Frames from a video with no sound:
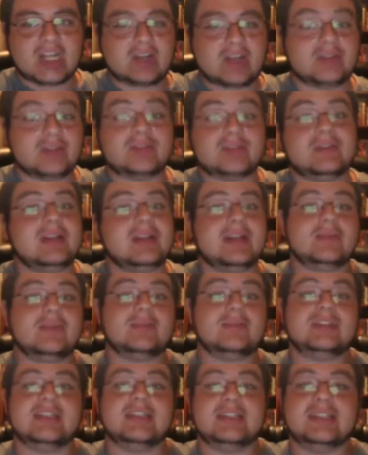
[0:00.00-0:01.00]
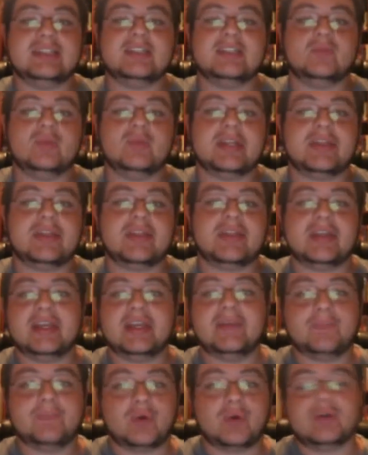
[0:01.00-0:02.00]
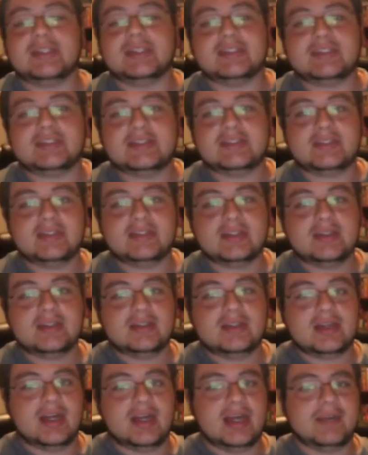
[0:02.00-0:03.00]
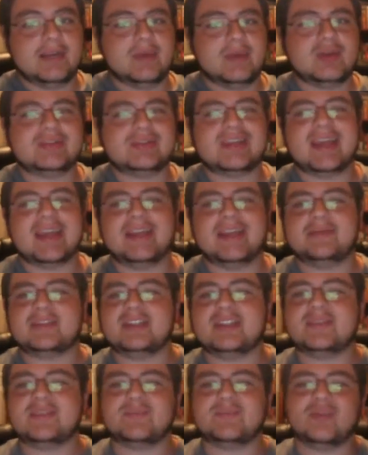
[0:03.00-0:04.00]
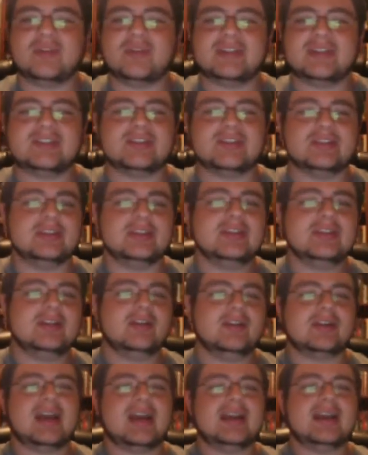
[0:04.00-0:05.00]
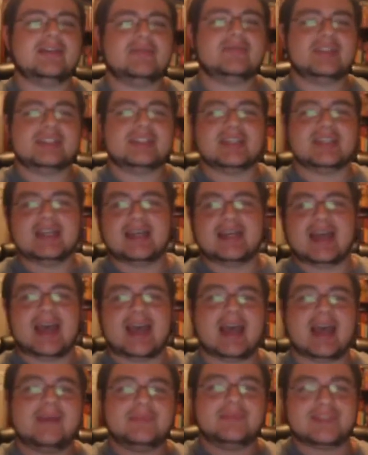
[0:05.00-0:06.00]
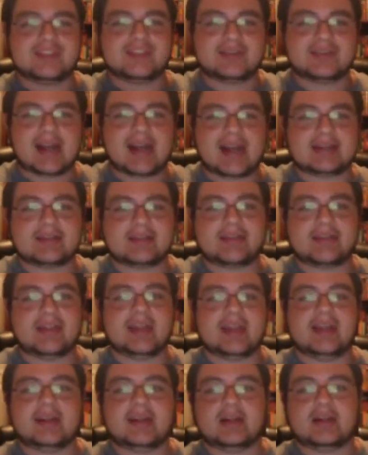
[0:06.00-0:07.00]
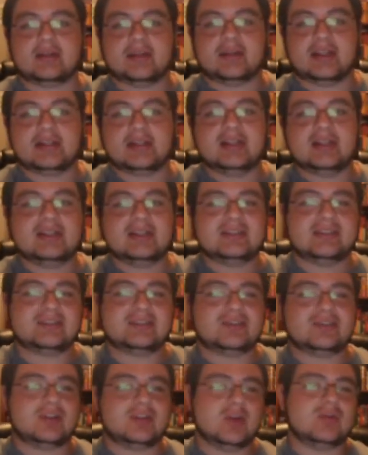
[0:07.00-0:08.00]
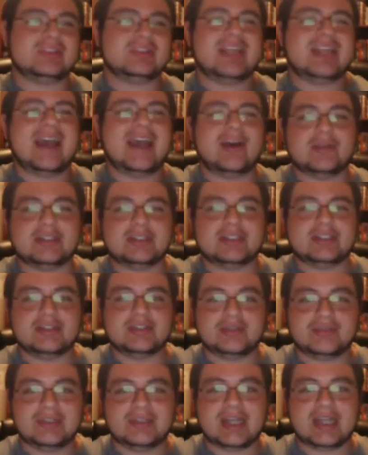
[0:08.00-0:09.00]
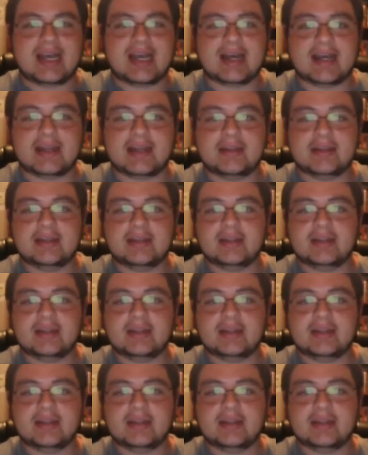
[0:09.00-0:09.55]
I also like what they did with hit points. In most games, hit points are kind of this abstract thing that just goes down until you die.